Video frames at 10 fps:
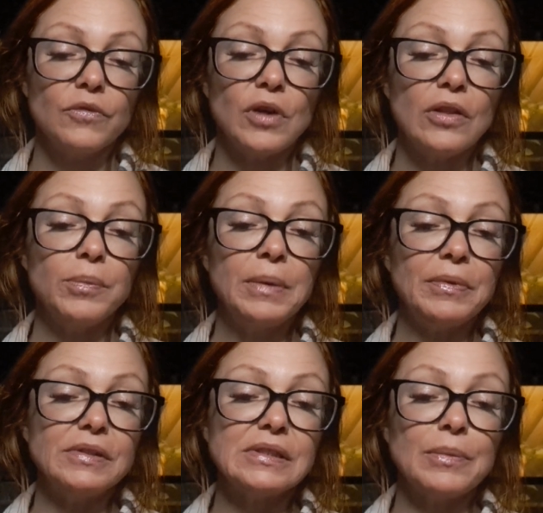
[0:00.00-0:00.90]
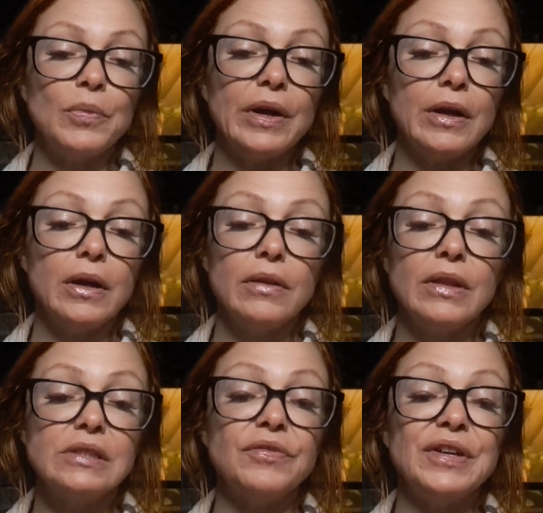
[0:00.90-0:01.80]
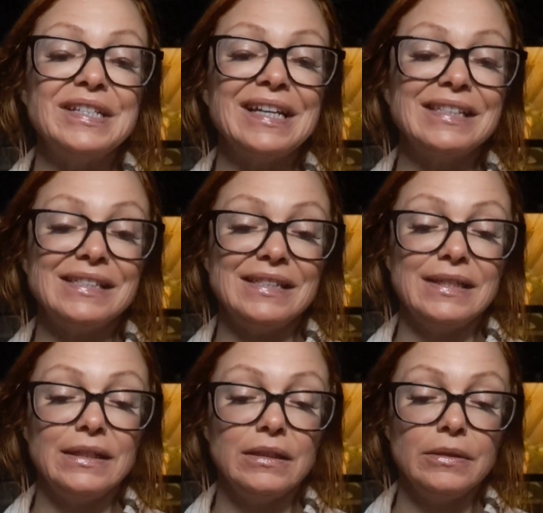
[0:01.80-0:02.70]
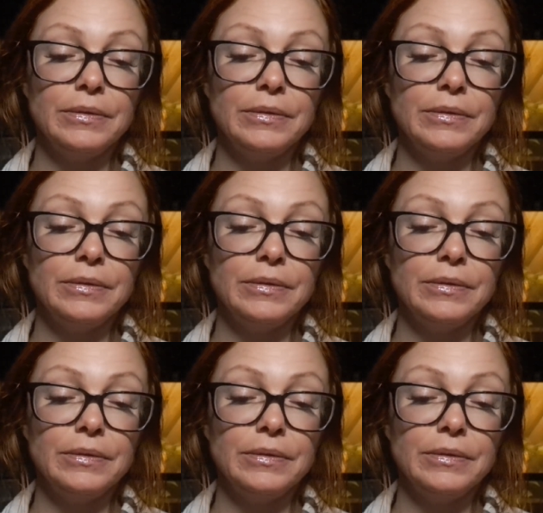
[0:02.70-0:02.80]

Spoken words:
For other people, it's somewhere that's very dusty.